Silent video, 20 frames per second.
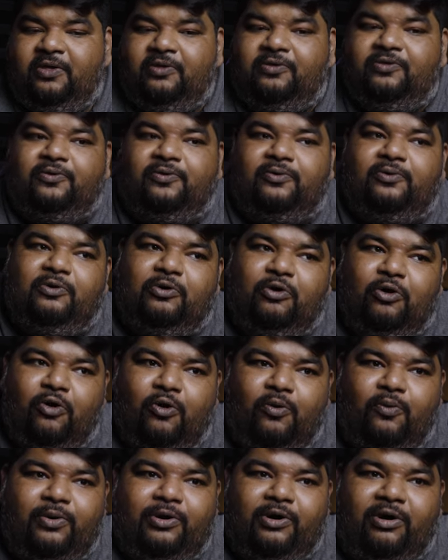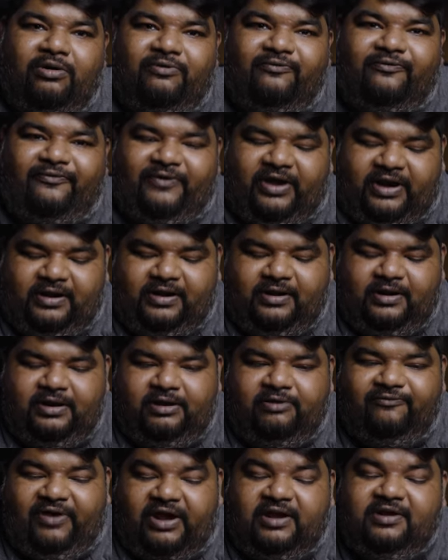So overall,
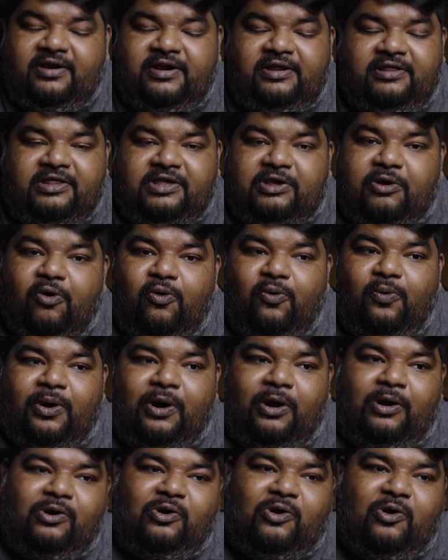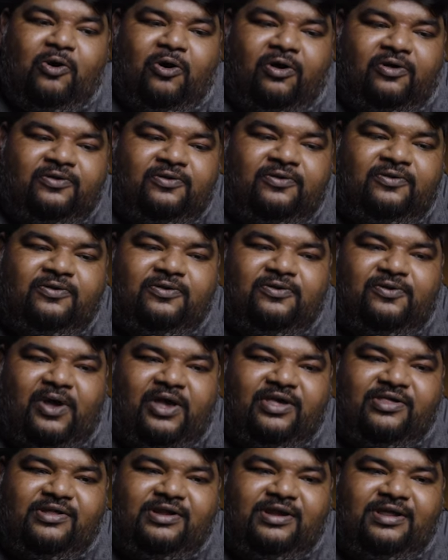factoring the overall cost to
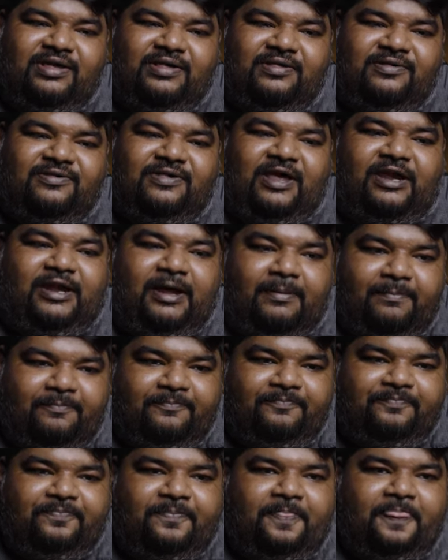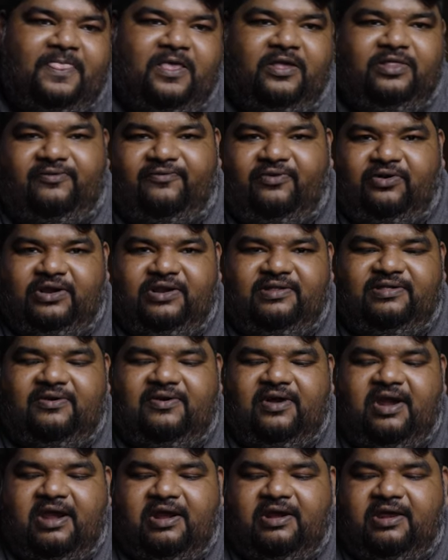actually set up the
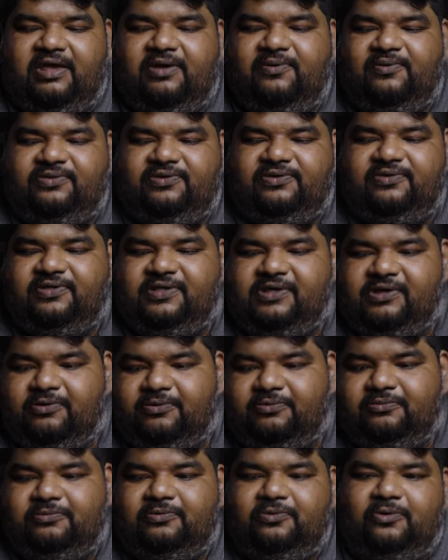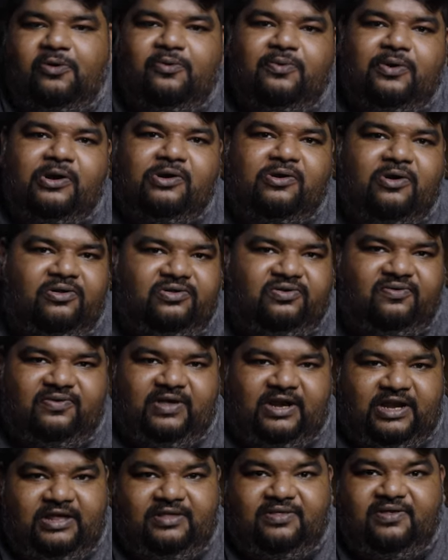14700K versus the overall cost of
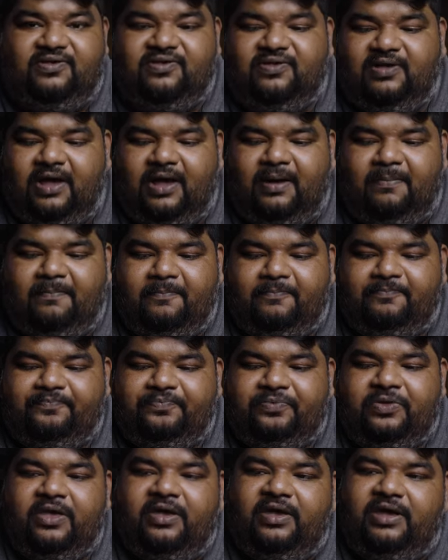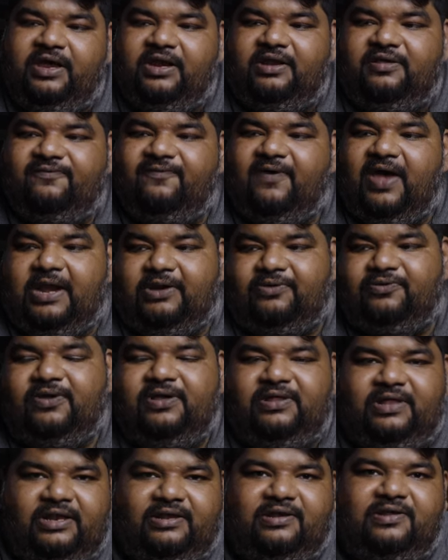setting this up, it is fair to
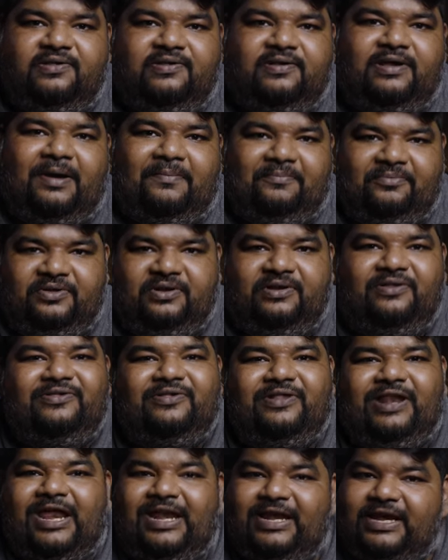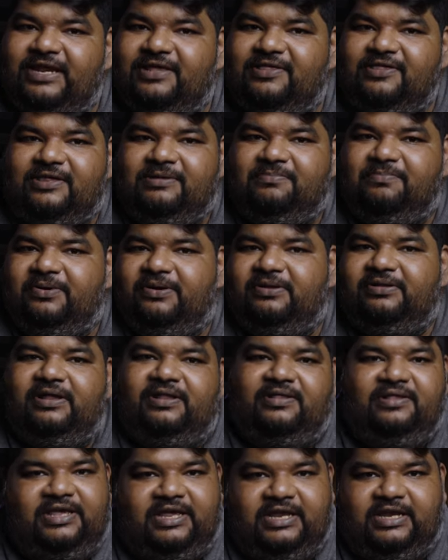say that this comes in slightly cheaper
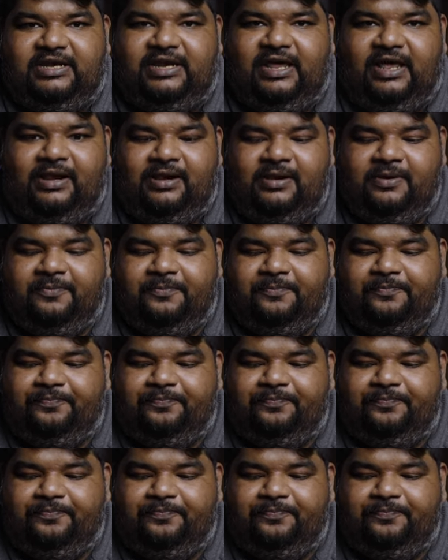than the Intel,